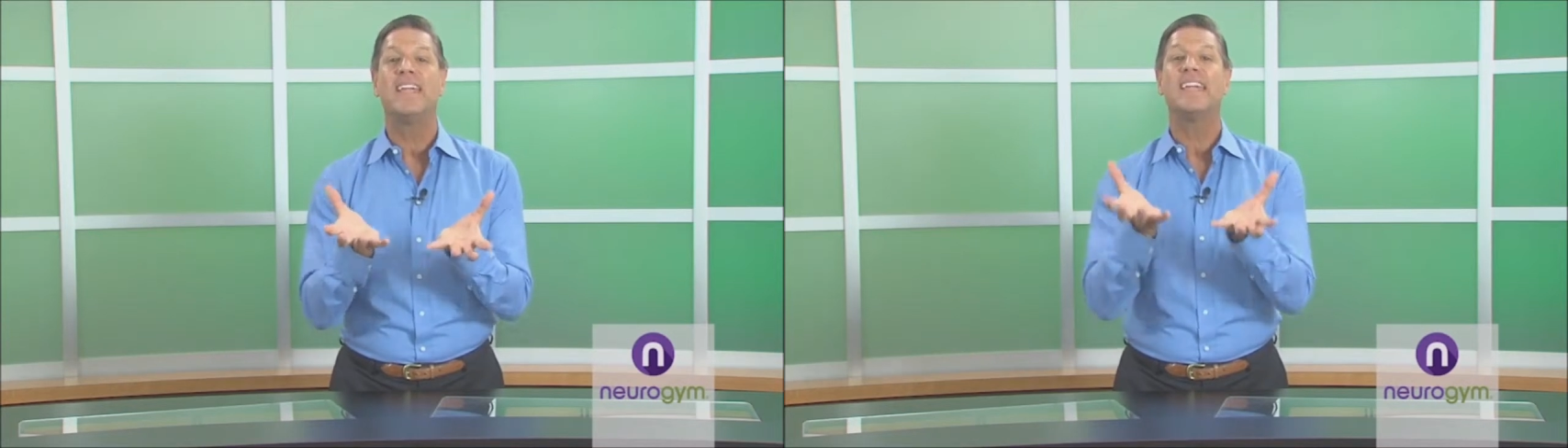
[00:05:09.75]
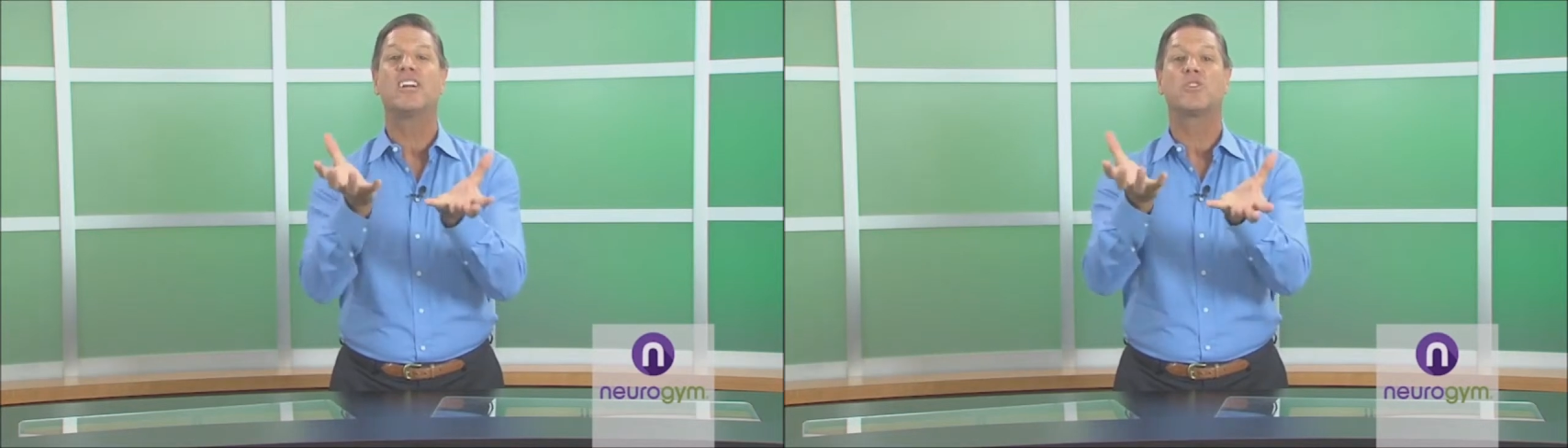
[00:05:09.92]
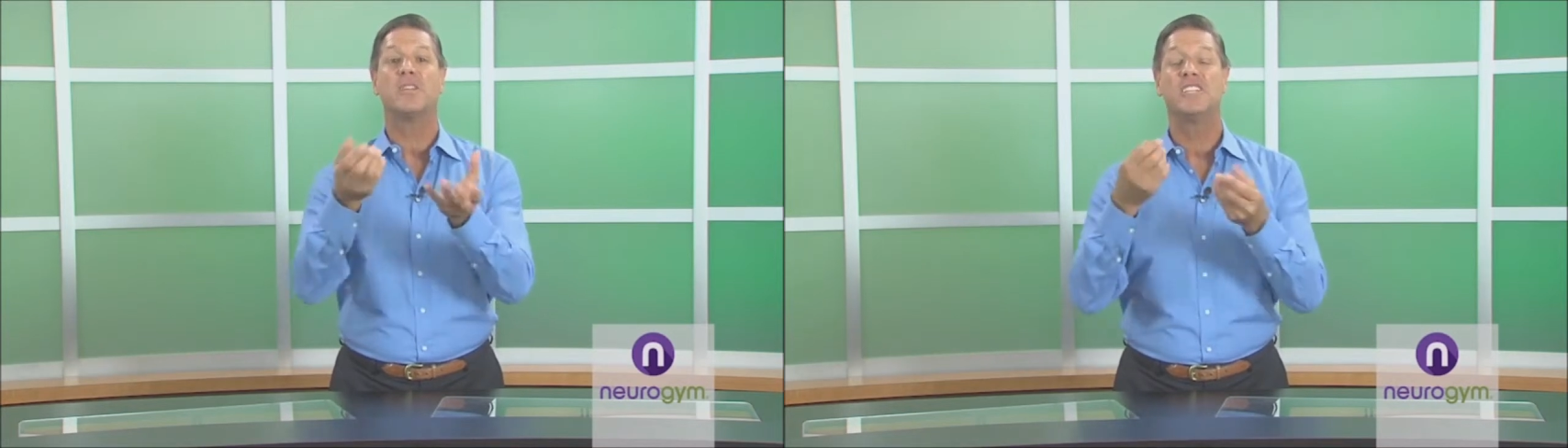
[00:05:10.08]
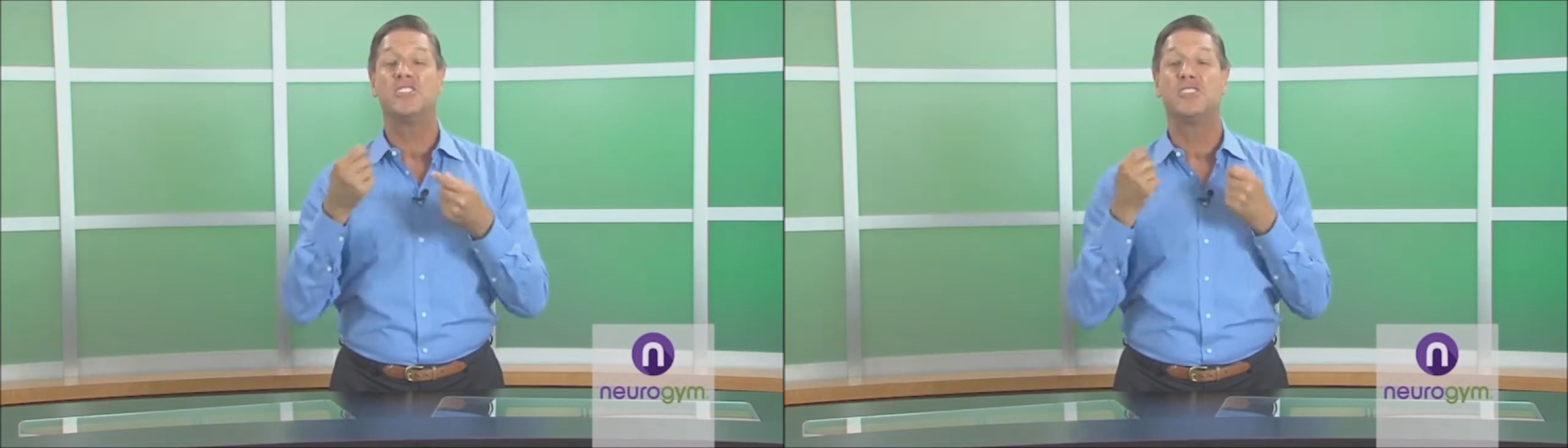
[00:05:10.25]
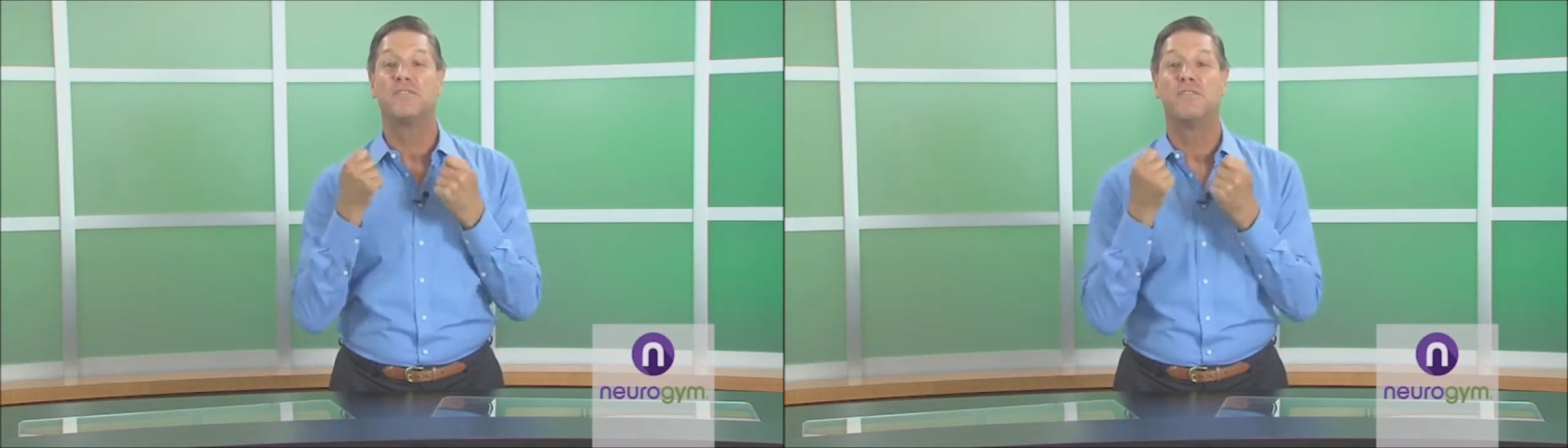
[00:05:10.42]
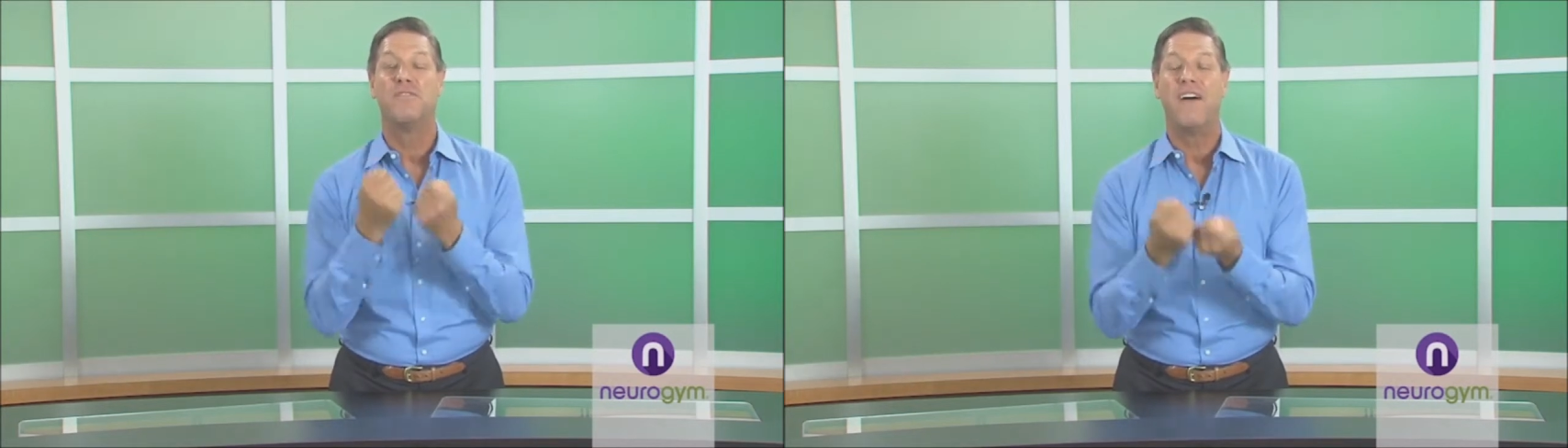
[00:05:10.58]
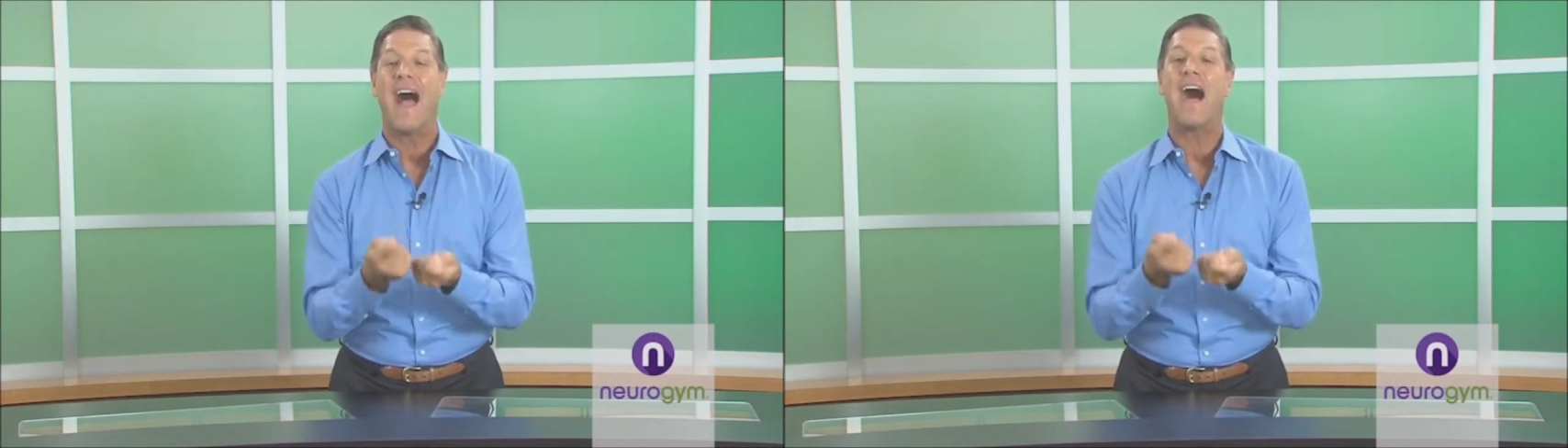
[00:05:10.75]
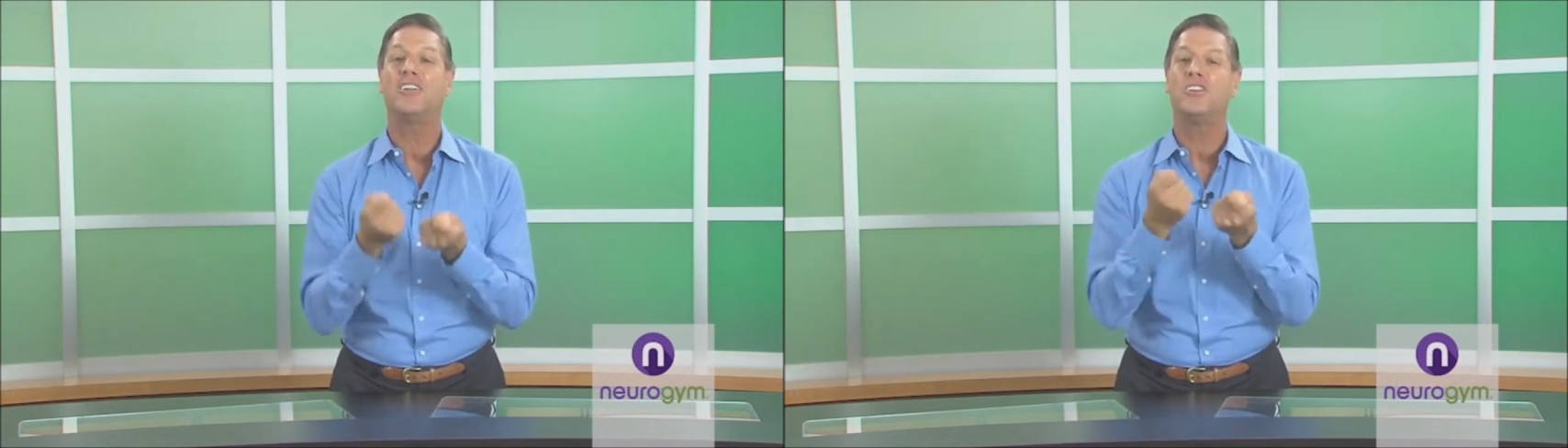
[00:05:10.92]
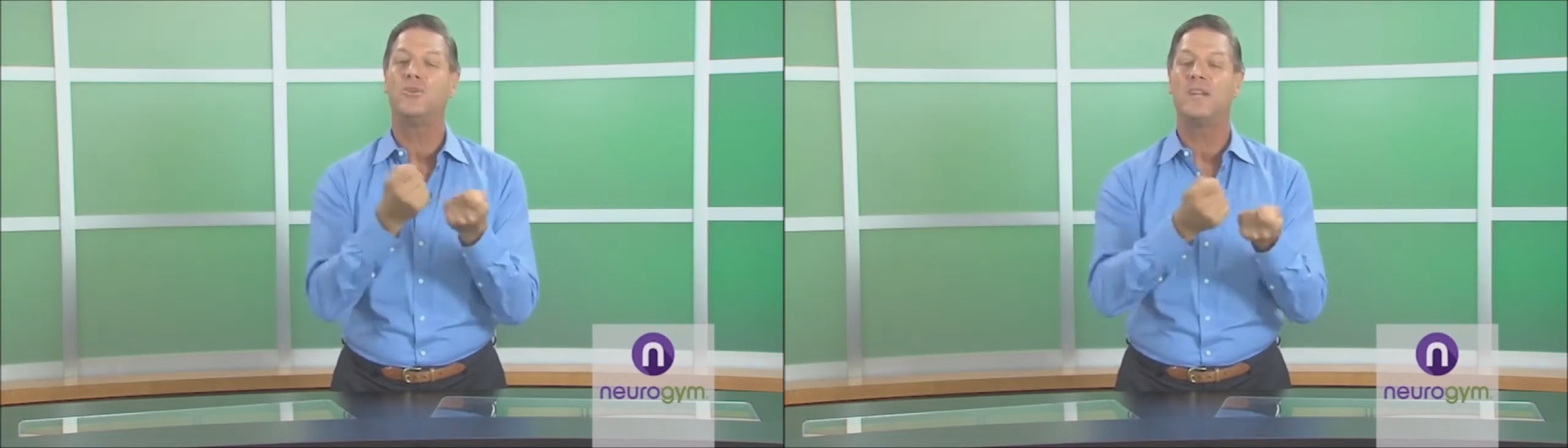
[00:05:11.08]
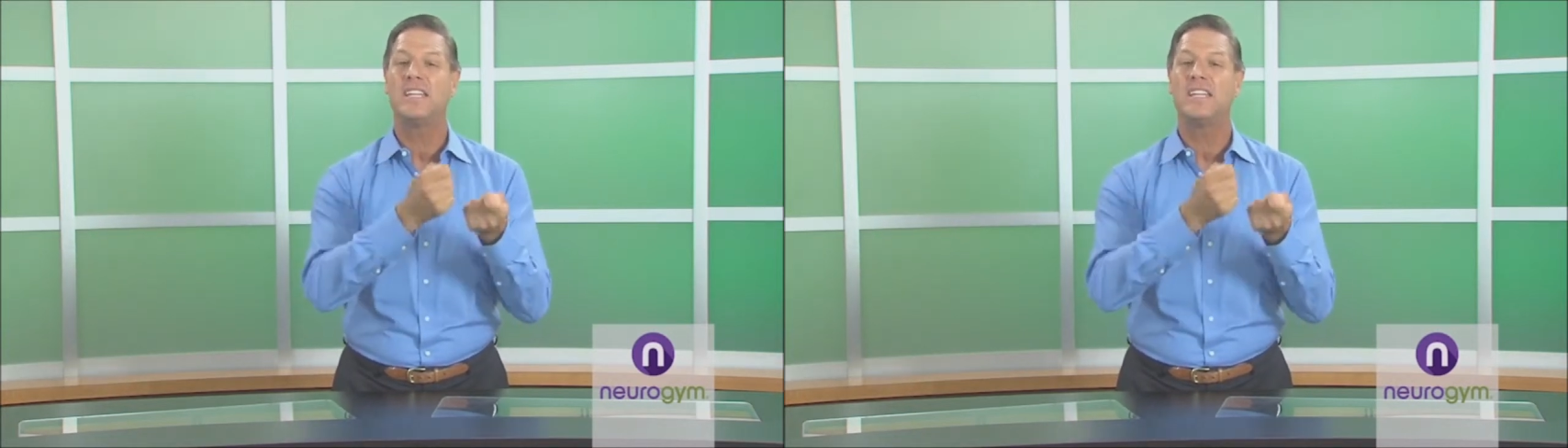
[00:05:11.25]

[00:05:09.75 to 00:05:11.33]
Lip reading: increase your value